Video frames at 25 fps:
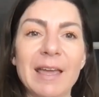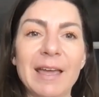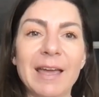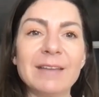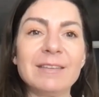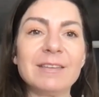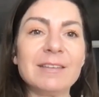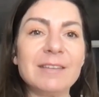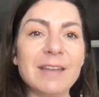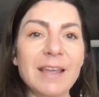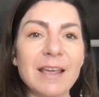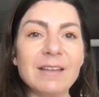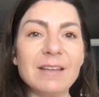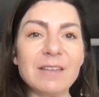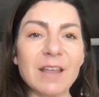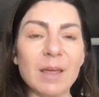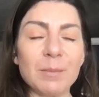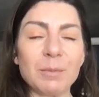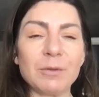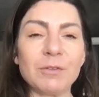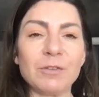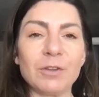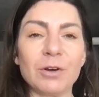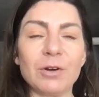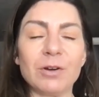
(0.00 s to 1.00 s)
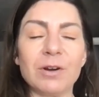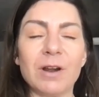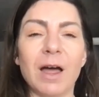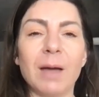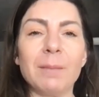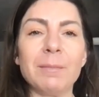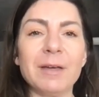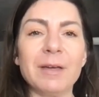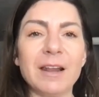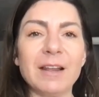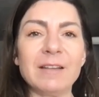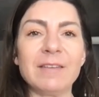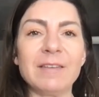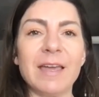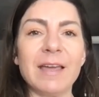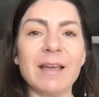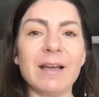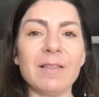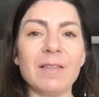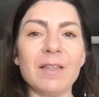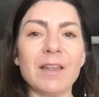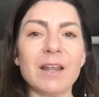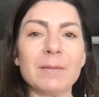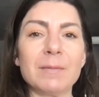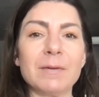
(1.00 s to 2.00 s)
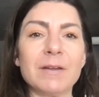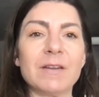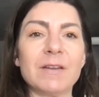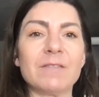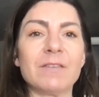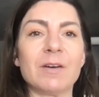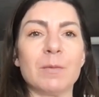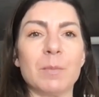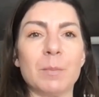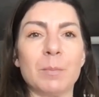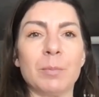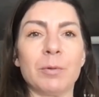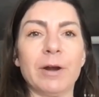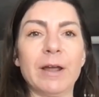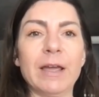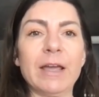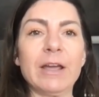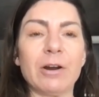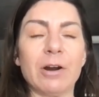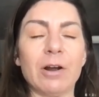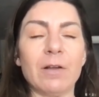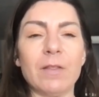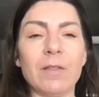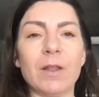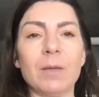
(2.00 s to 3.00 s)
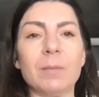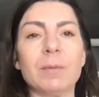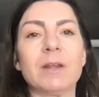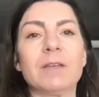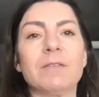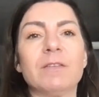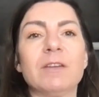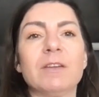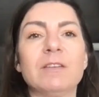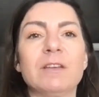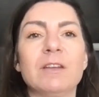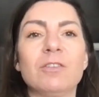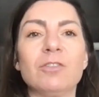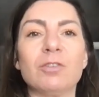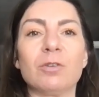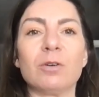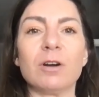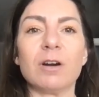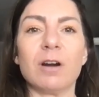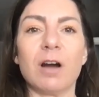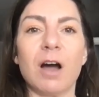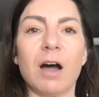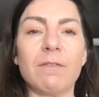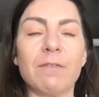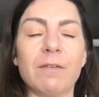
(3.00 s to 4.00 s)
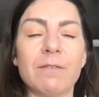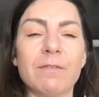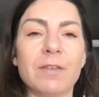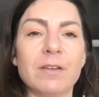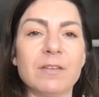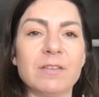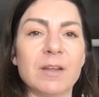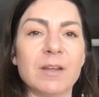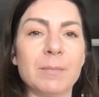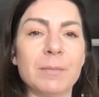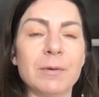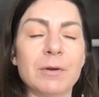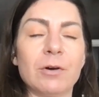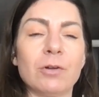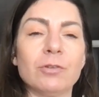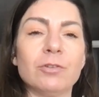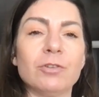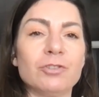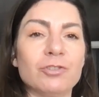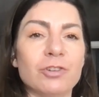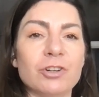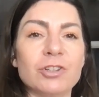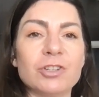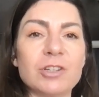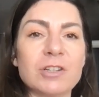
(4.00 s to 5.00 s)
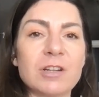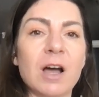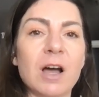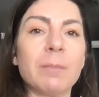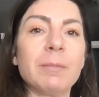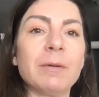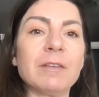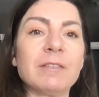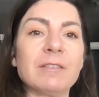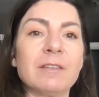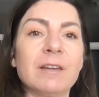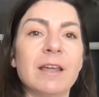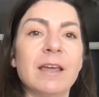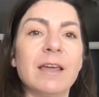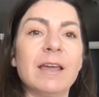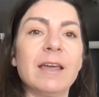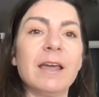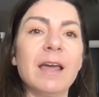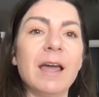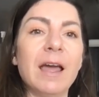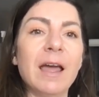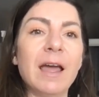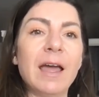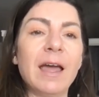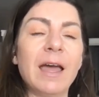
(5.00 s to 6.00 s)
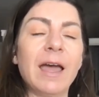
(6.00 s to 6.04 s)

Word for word: And today's episode, I'm going to take a little bit of a break or a little bit of a detour off of the typical nutrition topics today